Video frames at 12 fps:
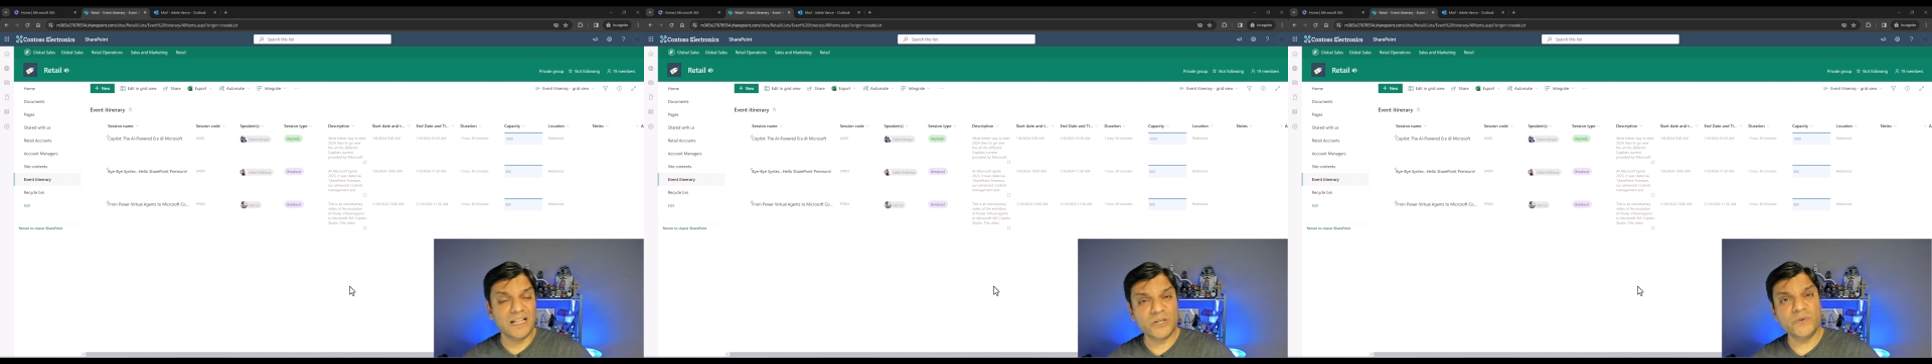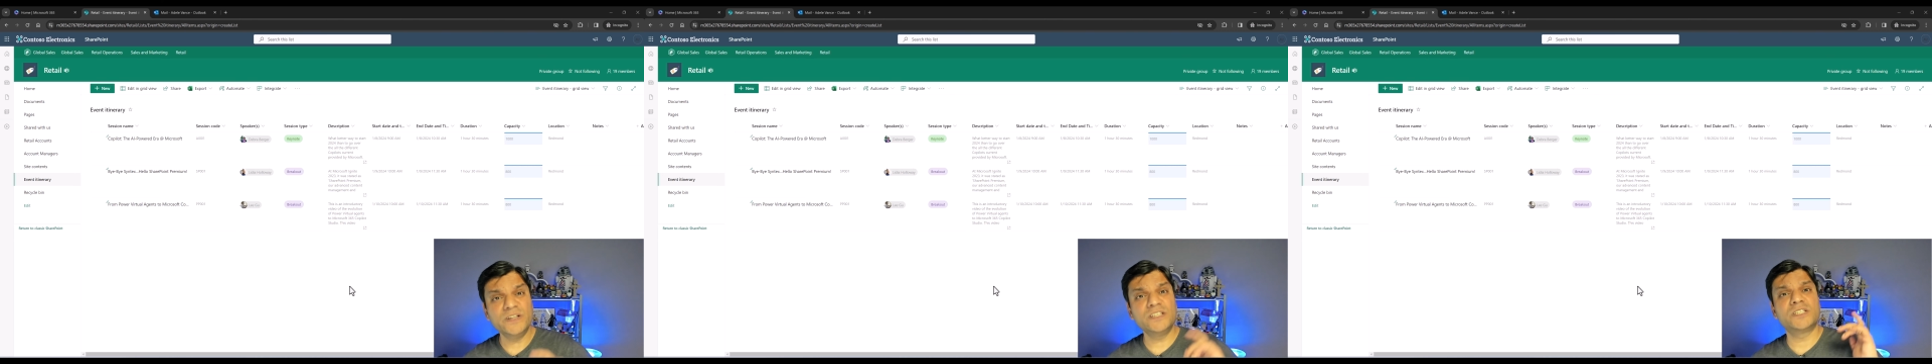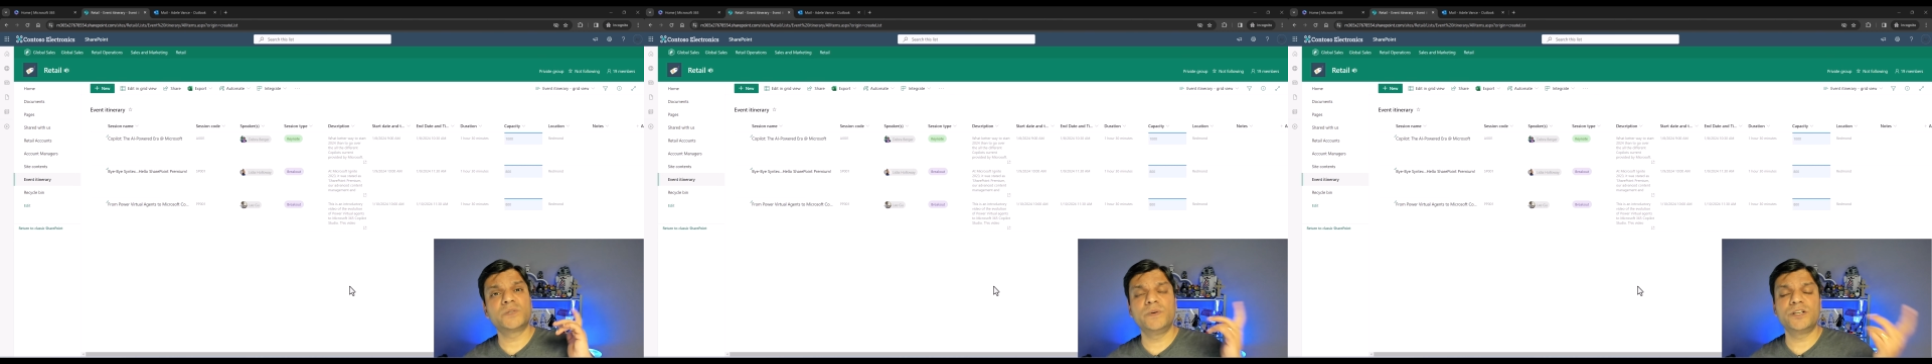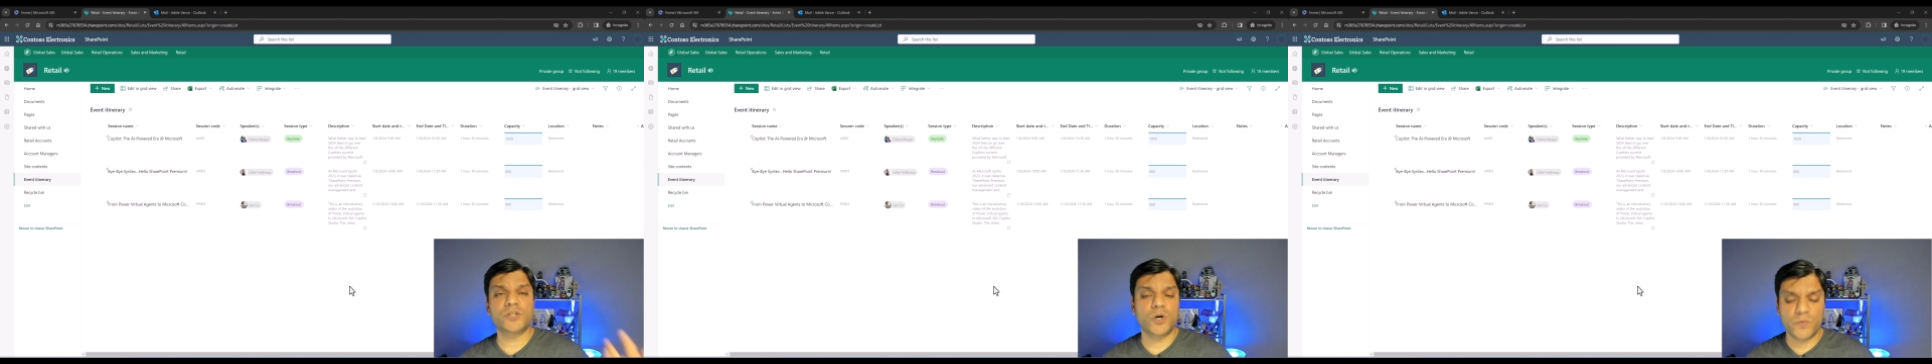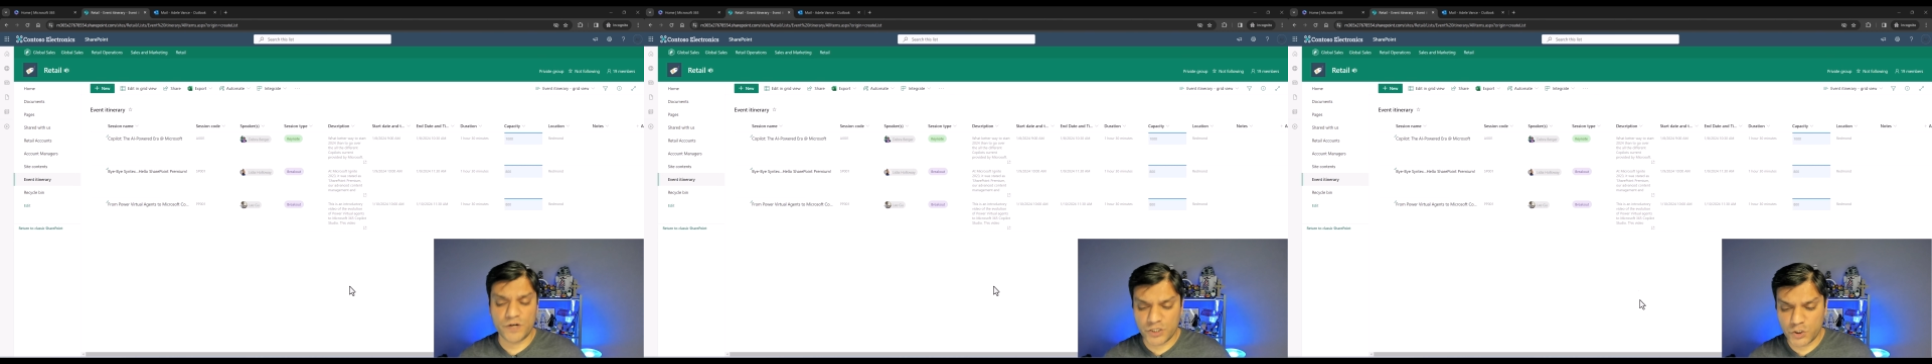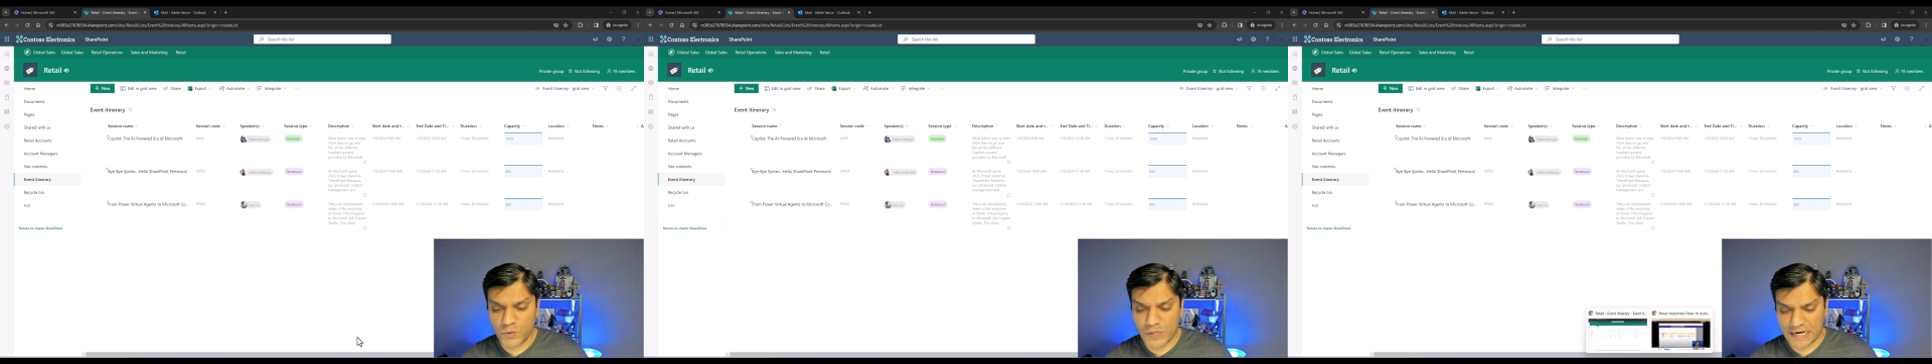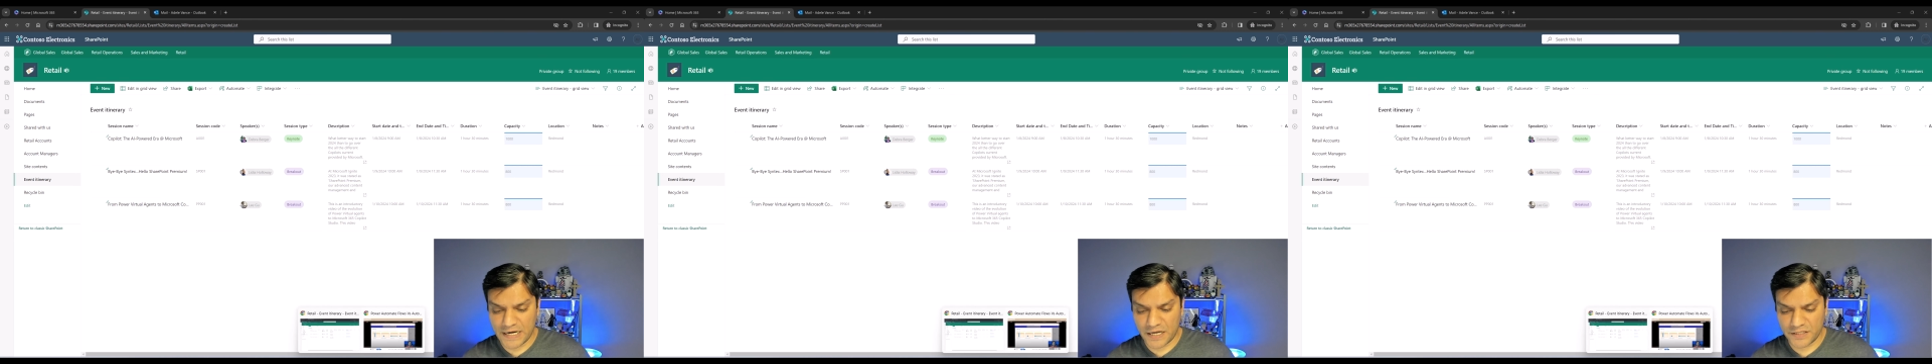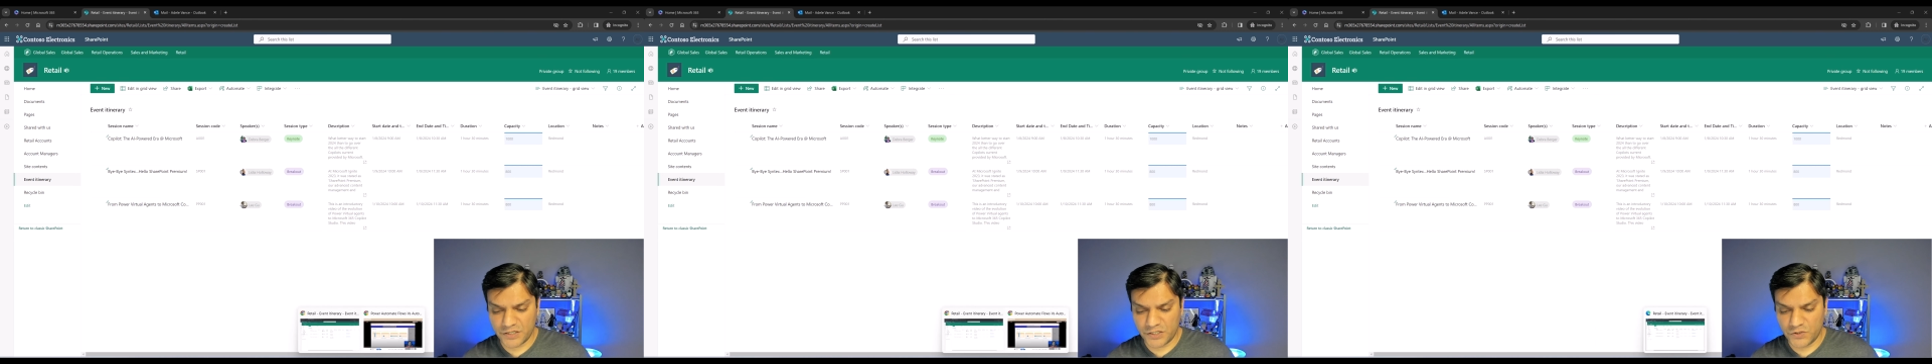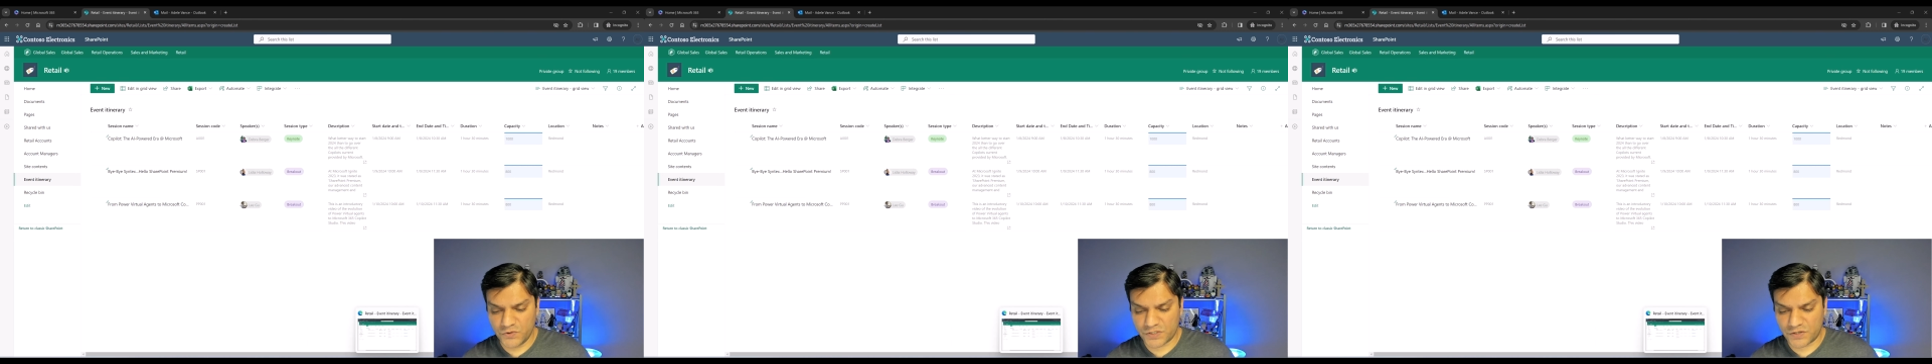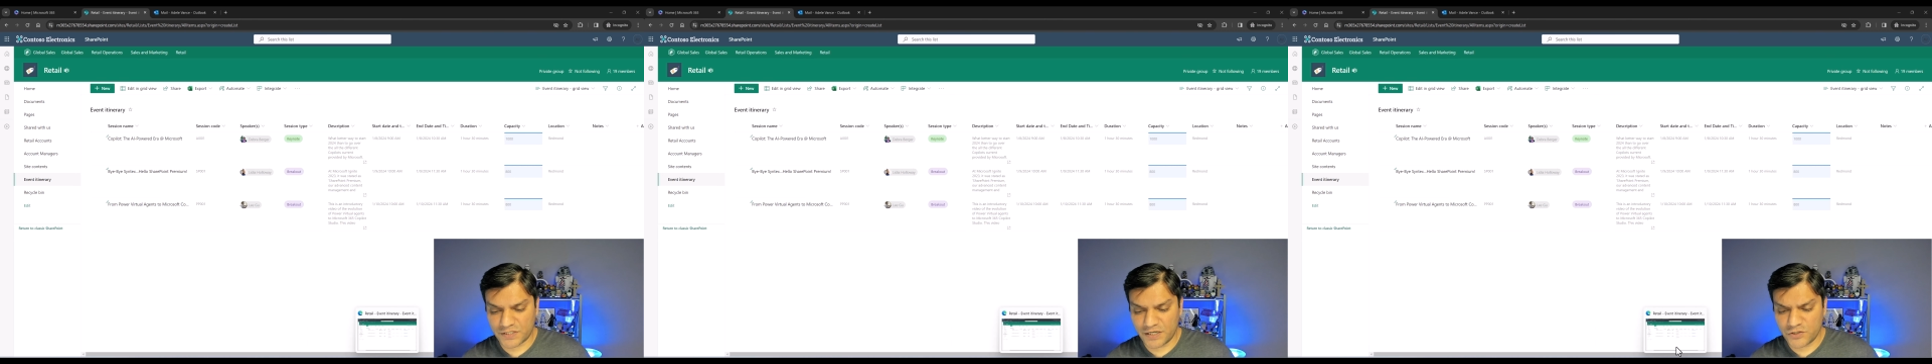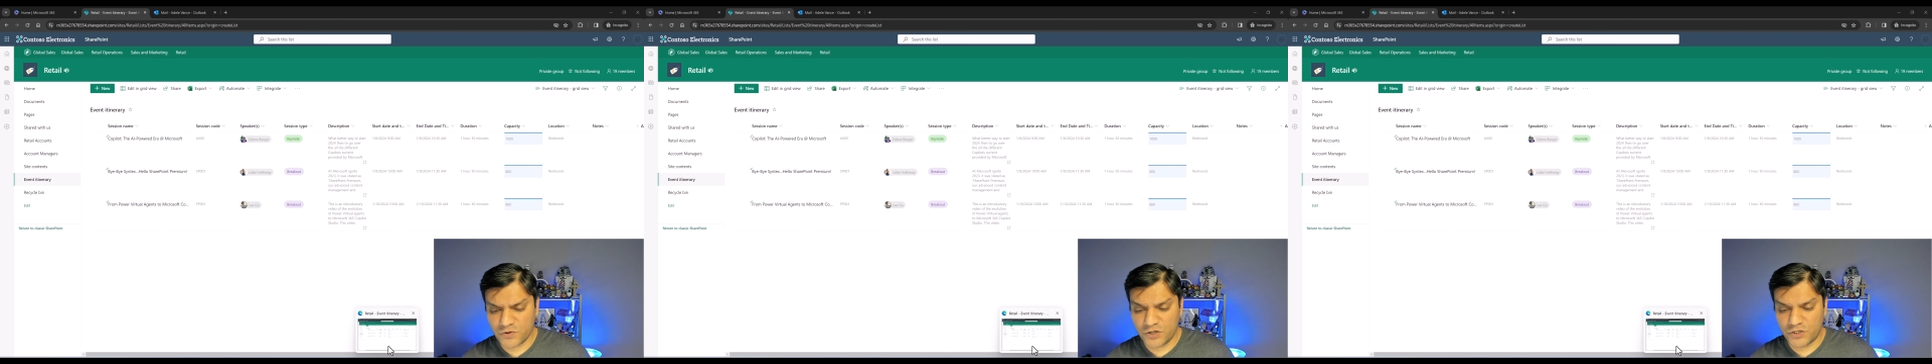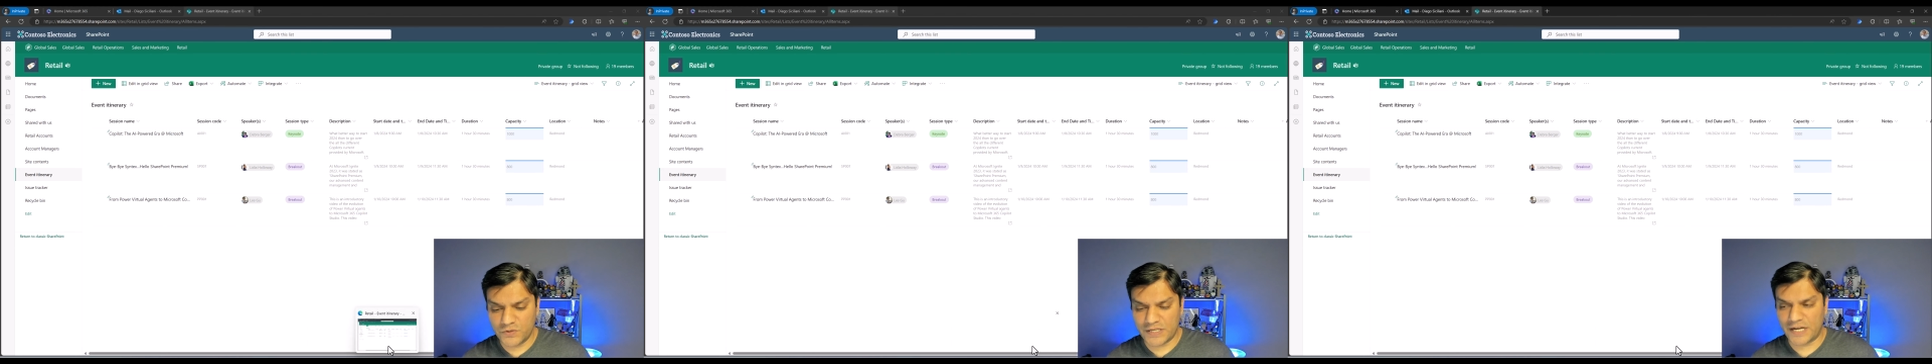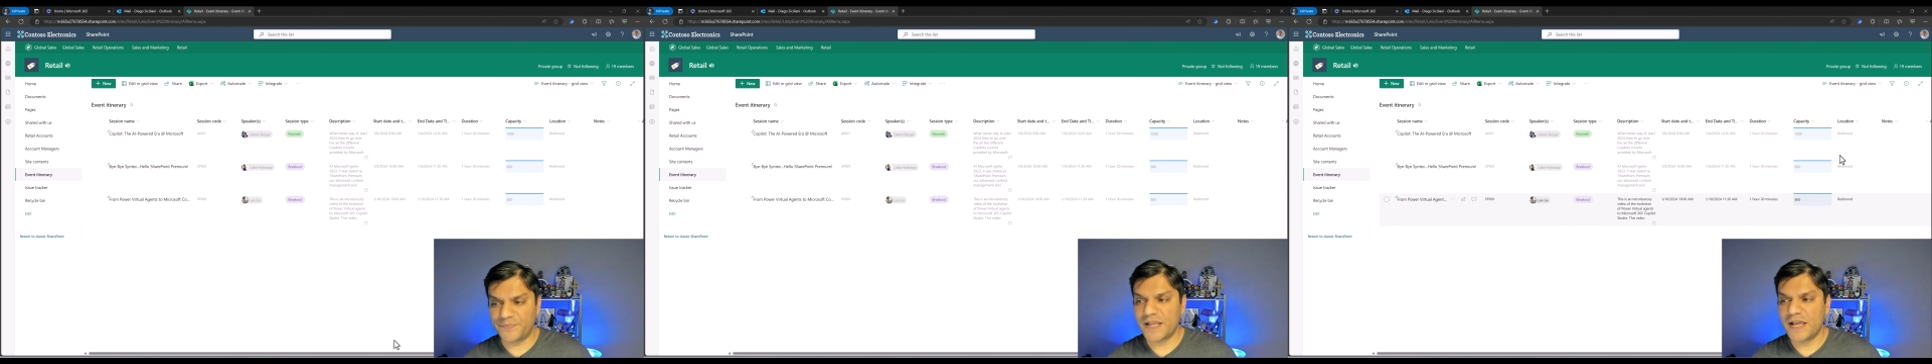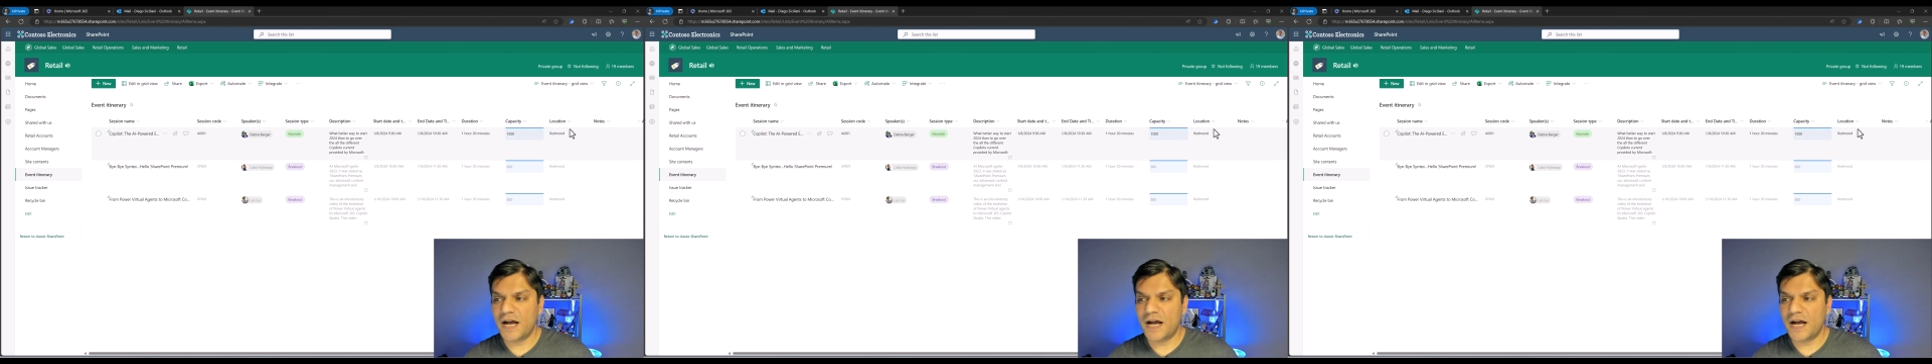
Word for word: go and switch over to another user. So let's go do that.